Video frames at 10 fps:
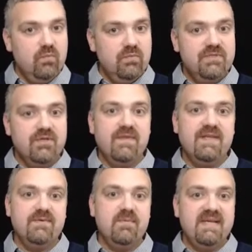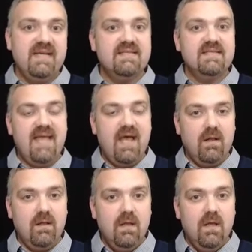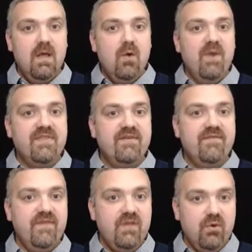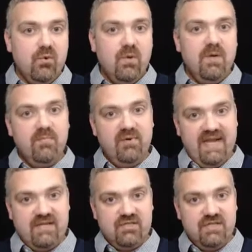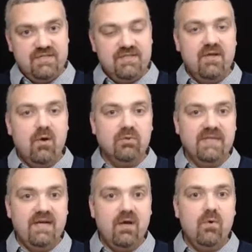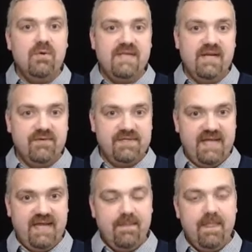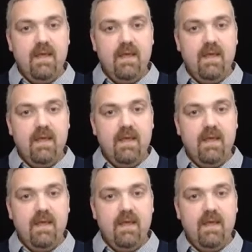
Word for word: So this would be a cell with a few branches, oligodendrocyte.